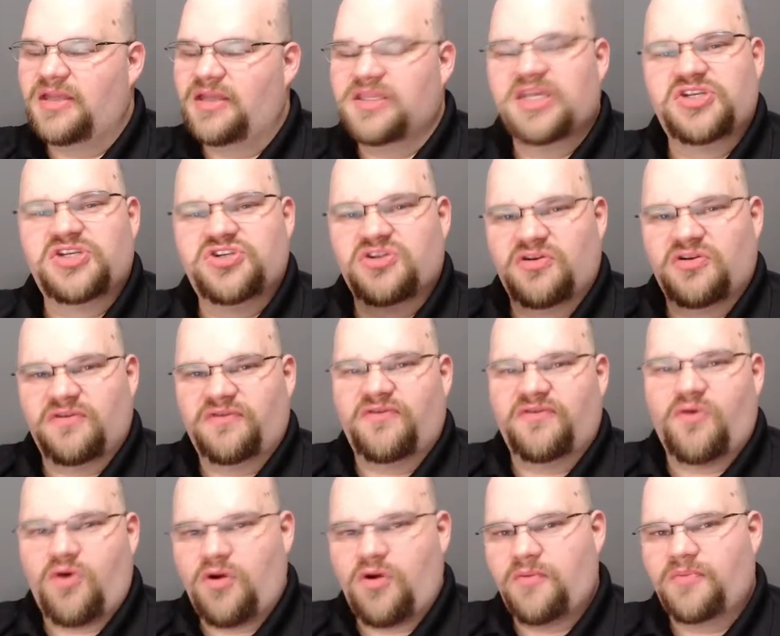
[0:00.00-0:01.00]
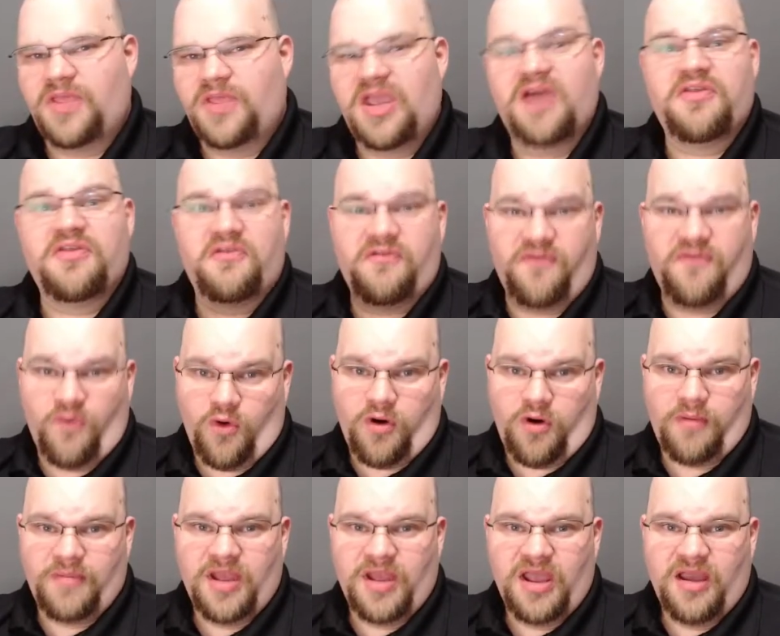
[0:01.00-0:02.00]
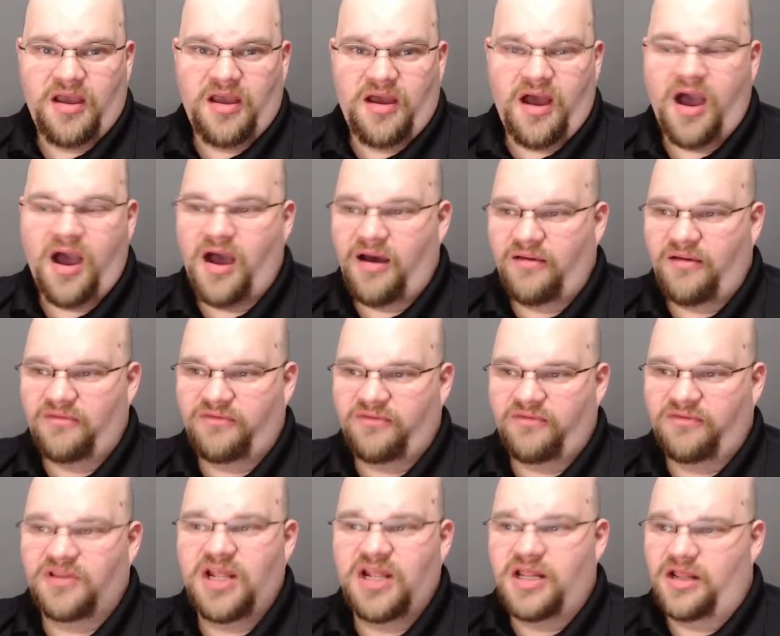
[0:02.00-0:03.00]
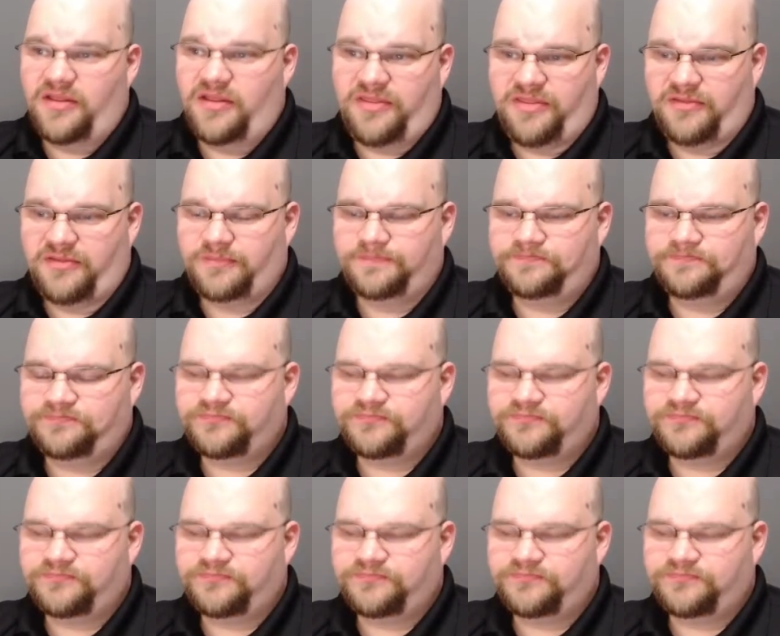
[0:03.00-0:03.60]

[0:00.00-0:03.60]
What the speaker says: additional form, the other form of Lilith.